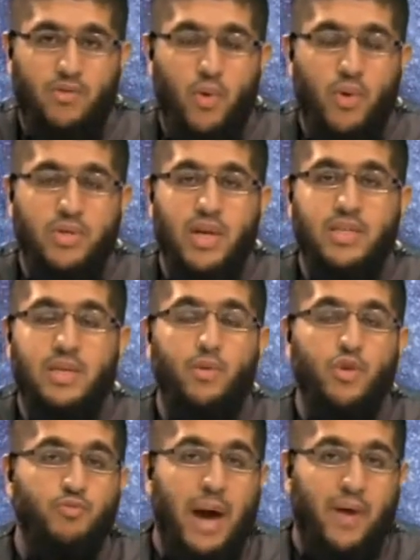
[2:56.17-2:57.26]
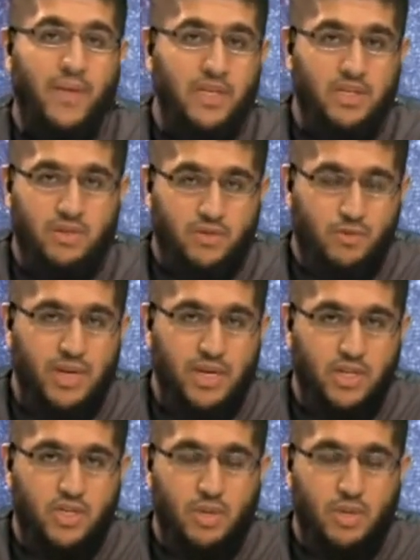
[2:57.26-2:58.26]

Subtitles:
of course, has the most balanced of speech.